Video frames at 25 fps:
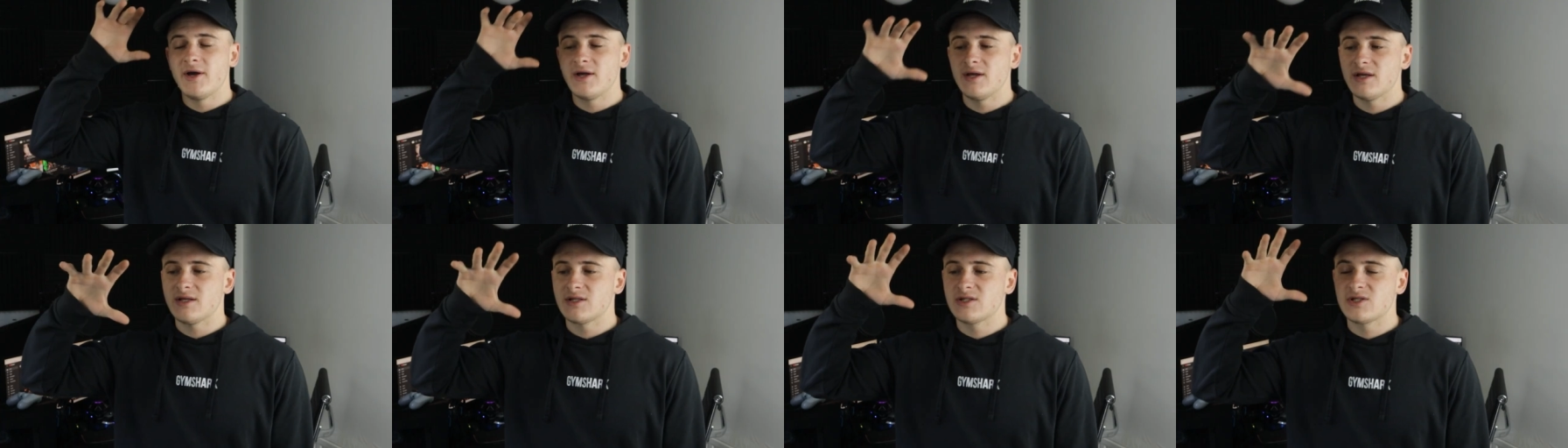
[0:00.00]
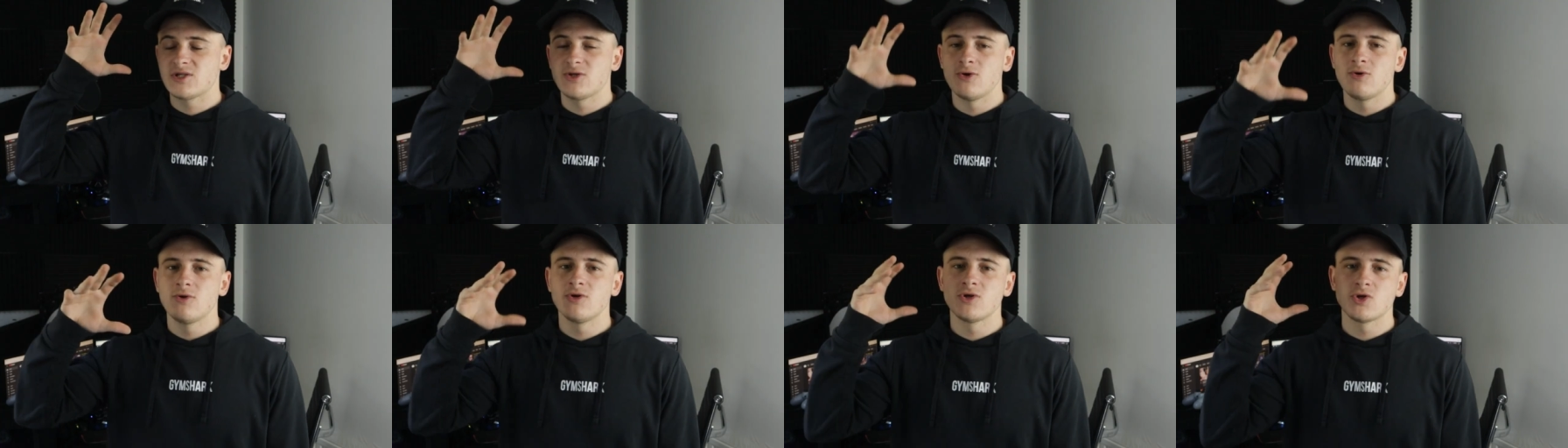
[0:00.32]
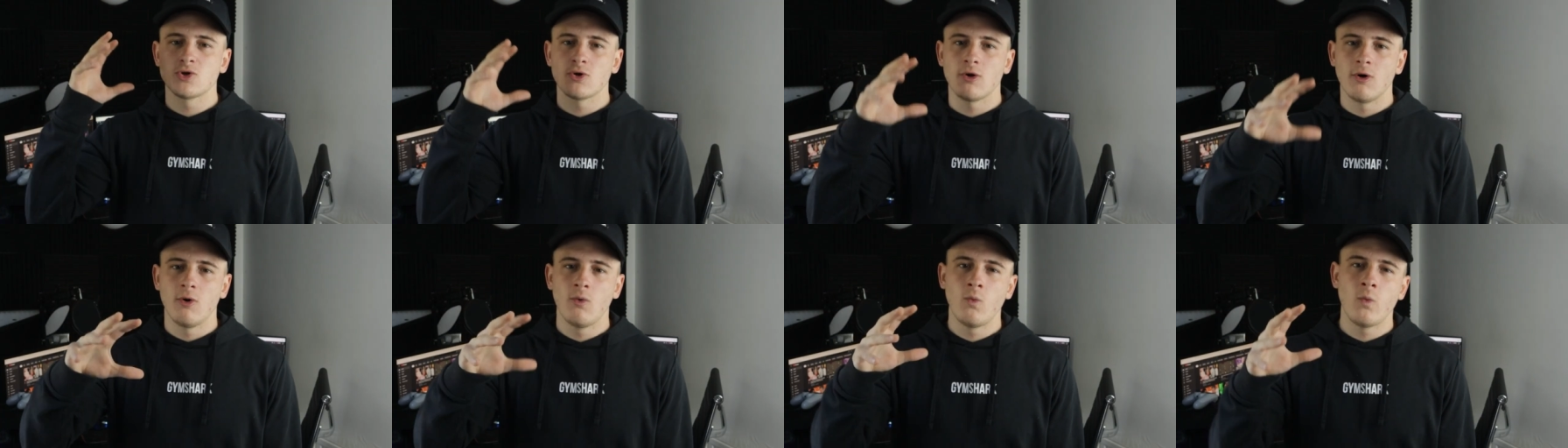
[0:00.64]
but as soon as
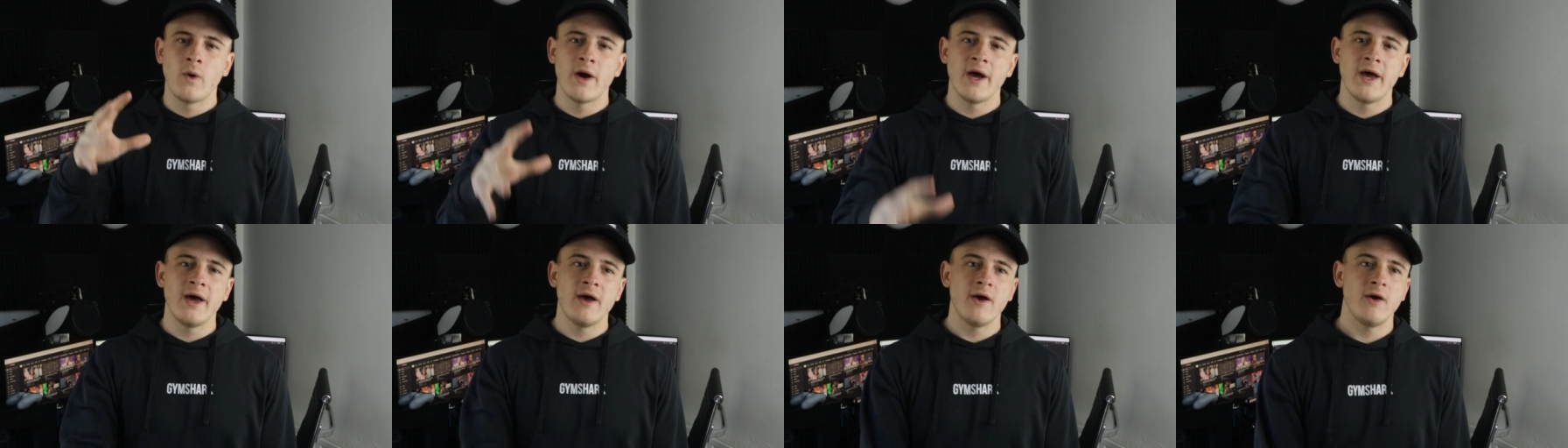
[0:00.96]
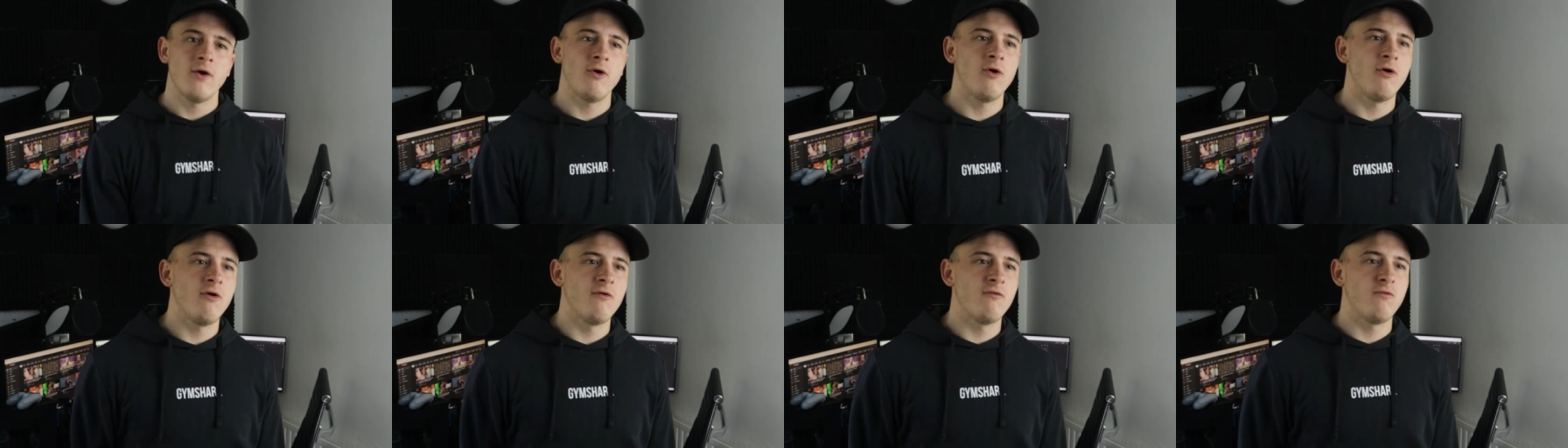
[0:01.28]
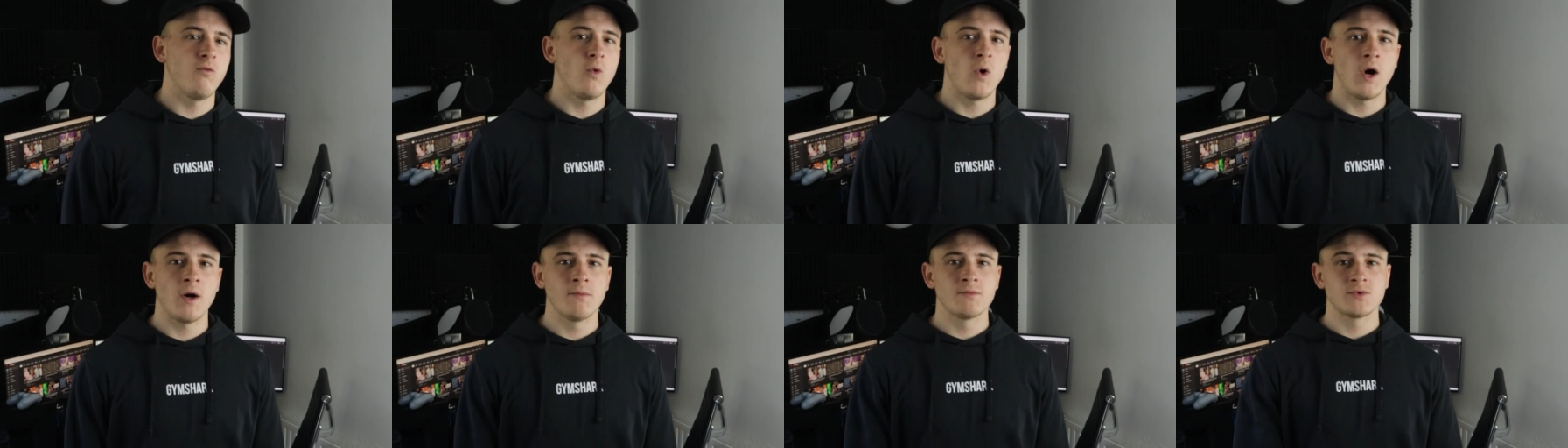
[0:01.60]
you're aware
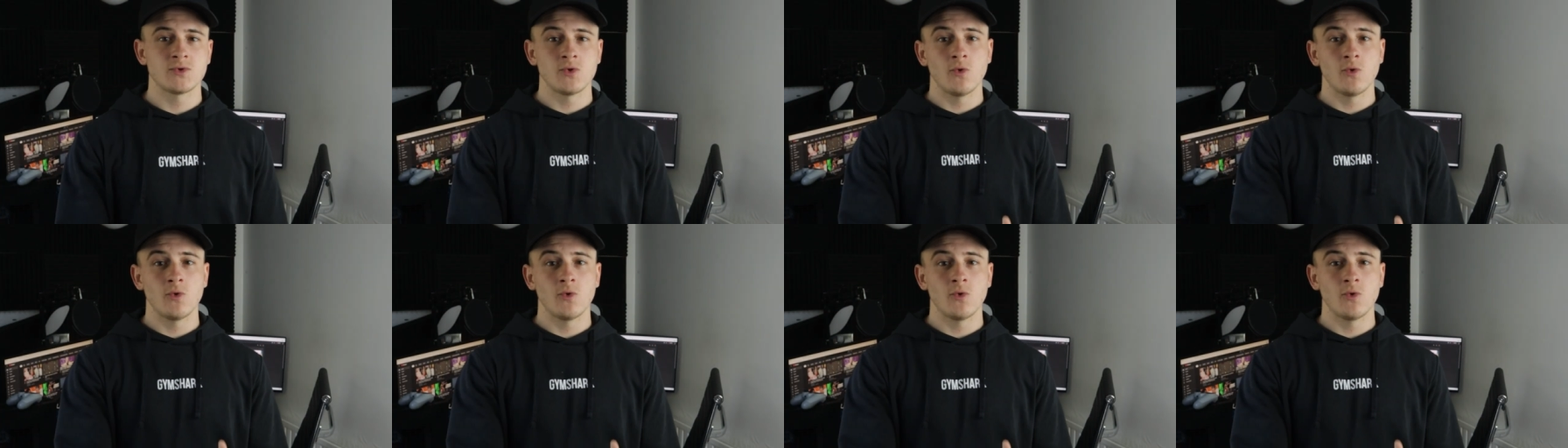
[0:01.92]
of what I'm